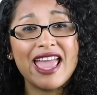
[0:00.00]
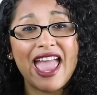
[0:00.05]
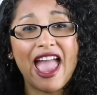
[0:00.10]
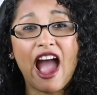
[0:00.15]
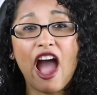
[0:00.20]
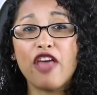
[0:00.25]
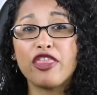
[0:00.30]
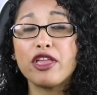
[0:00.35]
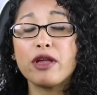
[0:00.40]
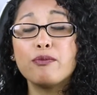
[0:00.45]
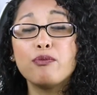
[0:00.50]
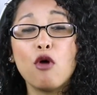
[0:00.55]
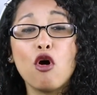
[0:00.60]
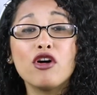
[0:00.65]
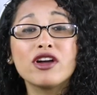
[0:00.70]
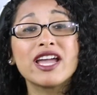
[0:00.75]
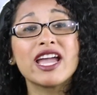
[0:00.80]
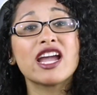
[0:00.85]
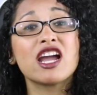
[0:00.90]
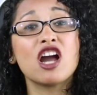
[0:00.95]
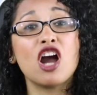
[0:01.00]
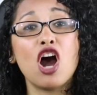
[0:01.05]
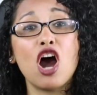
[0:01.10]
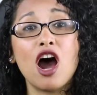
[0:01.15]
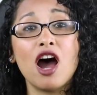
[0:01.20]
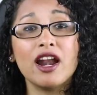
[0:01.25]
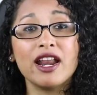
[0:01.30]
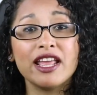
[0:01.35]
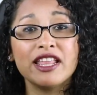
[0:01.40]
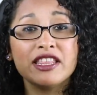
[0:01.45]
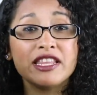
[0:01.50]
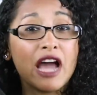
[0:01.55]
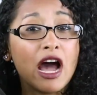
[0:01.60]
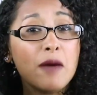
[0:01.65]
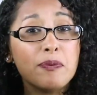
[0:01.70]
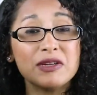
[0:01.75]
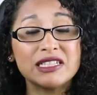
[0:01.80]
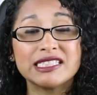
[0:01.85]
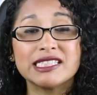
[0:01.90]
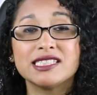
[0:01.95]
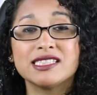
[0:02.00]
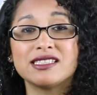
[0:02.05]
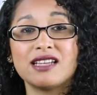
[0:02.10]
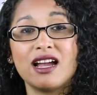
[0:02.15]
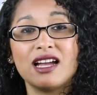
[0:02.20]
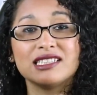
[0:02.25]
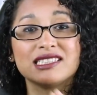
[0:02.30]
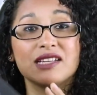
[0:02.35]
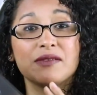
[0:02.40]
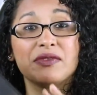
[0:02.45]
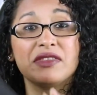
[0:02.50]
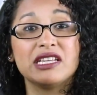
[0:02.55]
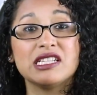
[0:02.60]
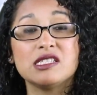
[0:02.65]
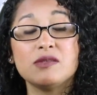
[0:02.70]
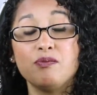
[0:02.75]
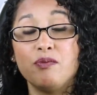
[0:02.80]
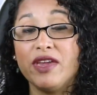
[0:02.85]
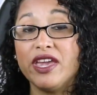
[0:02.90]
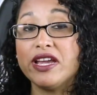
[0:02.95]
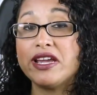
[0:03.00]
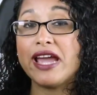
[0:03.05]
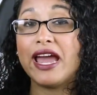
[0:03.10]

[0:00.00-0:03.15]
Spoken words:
and how they both get caught in opposite sides of this big